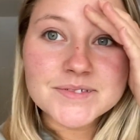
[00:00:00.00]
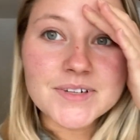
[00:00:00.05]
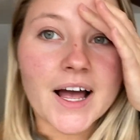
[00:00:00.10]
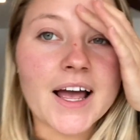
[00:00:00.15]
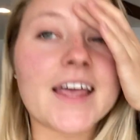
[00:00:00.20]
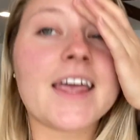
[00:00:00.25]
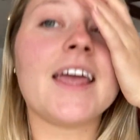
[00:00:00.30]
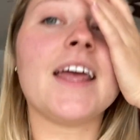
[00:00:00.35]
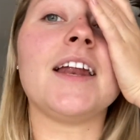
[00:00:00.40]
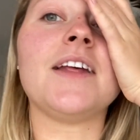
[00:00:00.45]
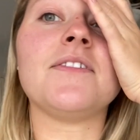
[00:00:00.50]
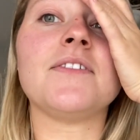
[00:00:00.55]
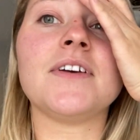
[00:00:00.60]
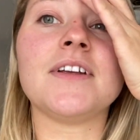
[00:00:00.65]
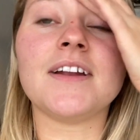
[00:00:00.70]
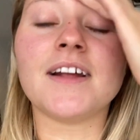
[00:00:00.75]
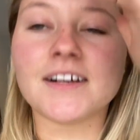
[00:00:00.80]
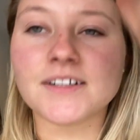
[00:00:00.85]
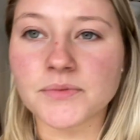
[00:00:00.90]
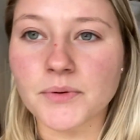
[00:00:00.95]
I can't even
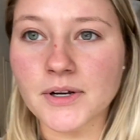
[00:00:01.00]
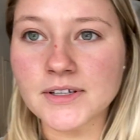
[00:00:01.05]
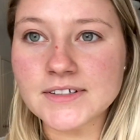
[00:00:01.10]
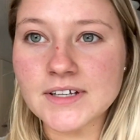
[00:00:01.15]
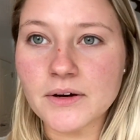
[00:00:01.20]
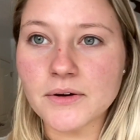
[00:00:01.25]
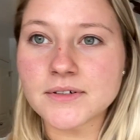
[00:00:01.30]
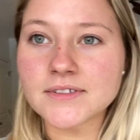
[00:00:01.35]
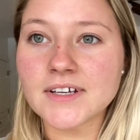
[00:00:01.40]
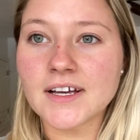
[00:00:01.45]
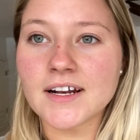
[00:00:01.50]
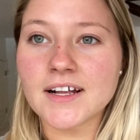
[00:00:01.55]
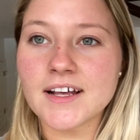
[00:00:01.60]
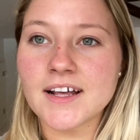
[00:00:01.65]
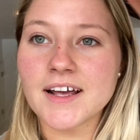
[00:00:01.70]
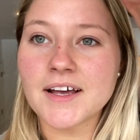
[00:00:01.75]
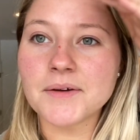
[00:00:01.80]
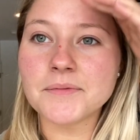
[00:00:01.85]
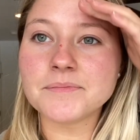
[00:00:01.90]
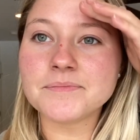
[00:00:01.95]
express how excited
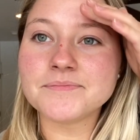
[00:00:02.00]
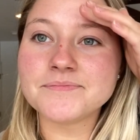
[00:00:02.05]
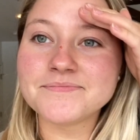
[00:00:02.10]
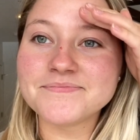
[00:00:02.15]
I am.